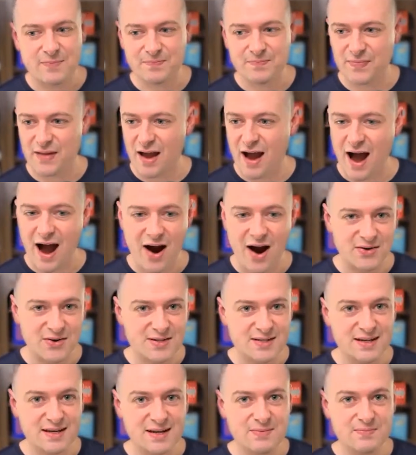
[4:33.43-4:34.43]
our
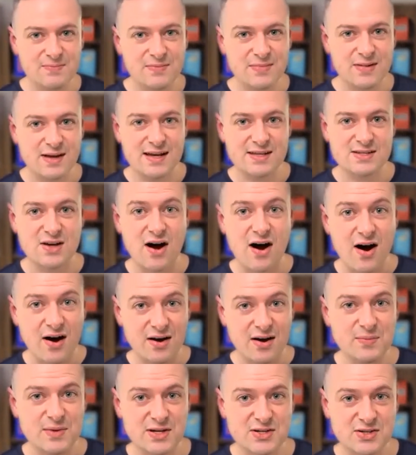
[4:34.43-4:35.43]
team is on a
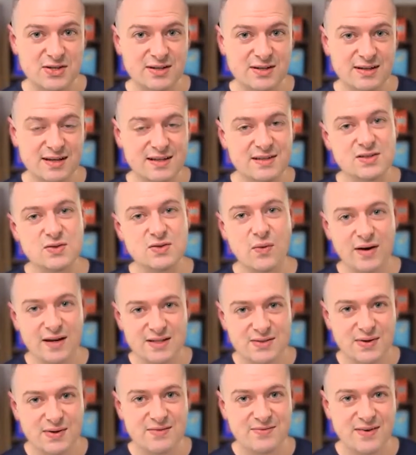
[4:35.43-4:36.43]
mission in
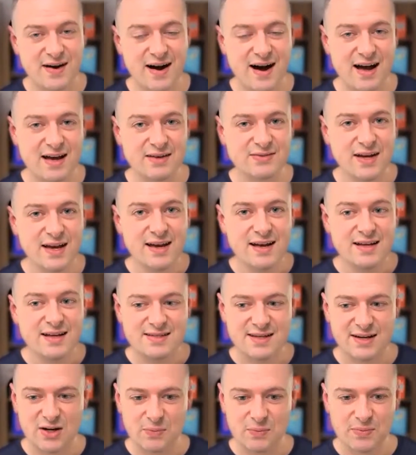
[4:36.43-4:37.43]
2025 to
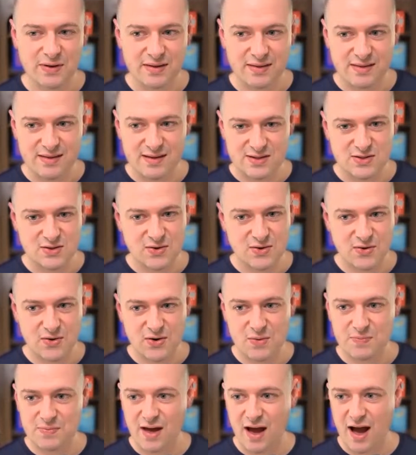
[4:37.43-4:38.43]
help this
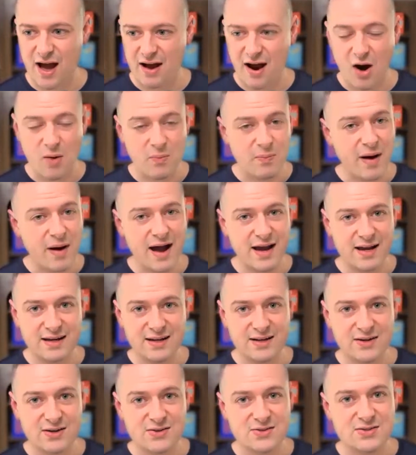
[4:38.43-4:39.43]
group, our
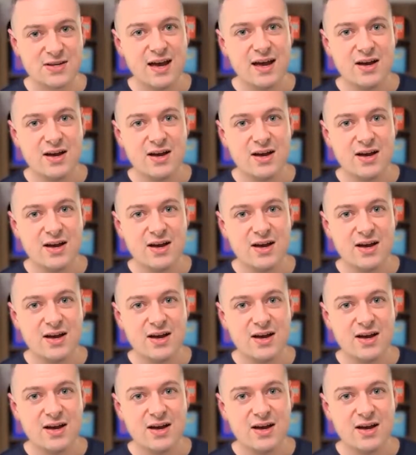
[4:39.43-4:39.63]
pioneers,